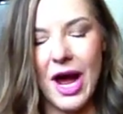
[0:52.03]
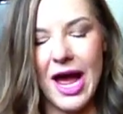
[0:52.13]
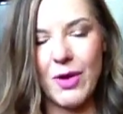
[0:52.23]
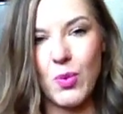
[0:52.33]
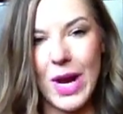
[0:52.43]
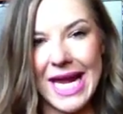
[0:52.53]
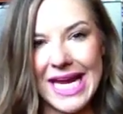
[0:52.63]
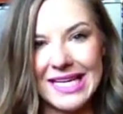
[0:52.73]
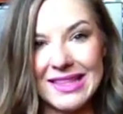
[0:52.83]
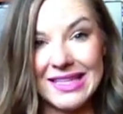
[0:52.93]
I
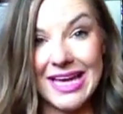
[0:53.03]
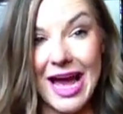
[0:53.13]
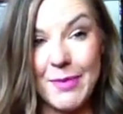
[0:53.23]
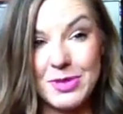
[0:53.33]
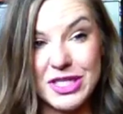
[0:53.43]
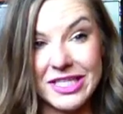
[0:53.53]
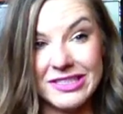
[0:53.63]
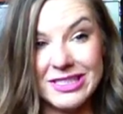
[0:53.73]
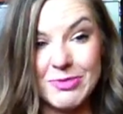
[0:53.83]
weighed the options